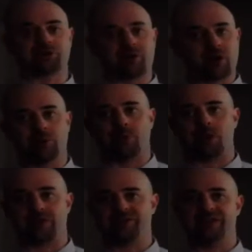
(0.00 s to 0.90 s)
volume
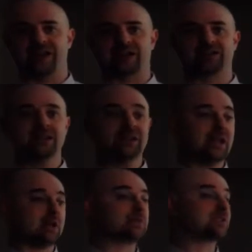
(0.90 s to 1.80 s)
artifact.
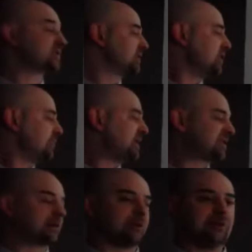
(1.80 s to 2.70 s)
And this is
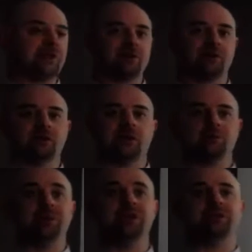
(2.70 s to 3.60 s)
basically
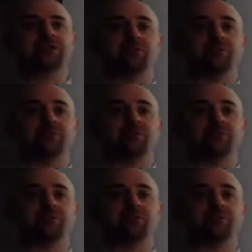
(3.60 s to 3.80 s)
means